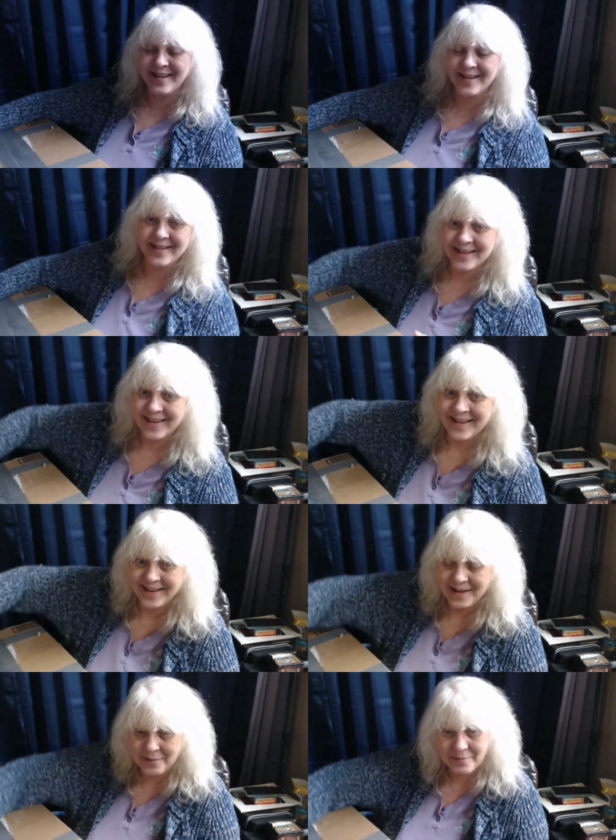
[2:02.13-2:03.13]
it
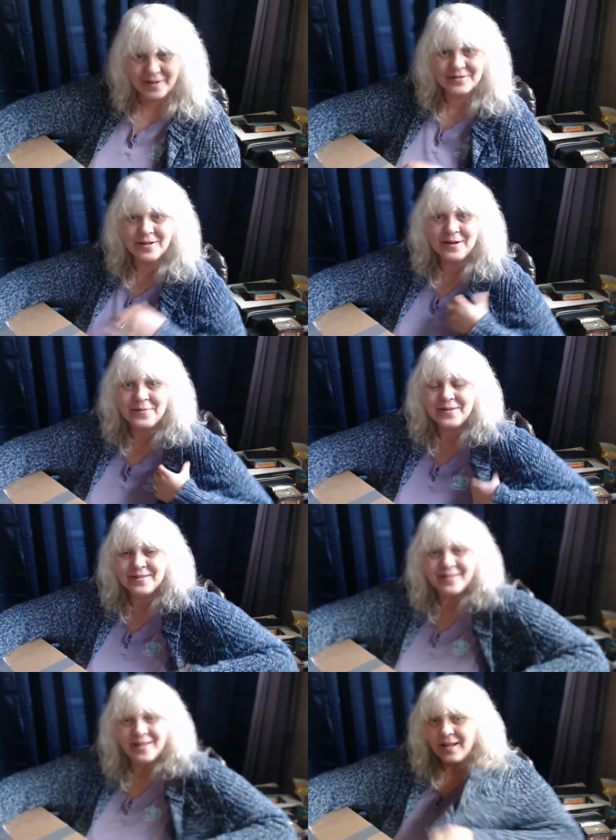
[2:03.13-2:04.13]
in my jammies
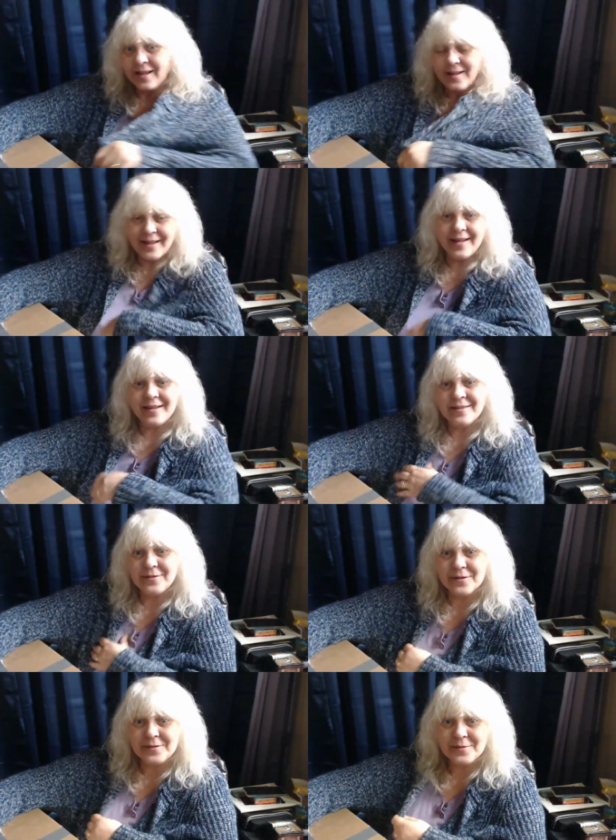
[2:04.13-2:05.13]
like it's
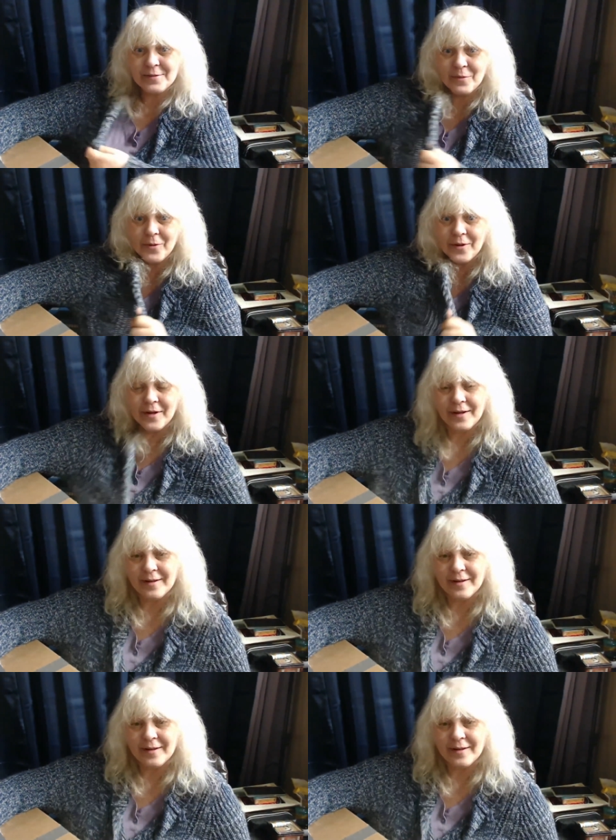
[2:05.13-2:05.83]
Christmas morning.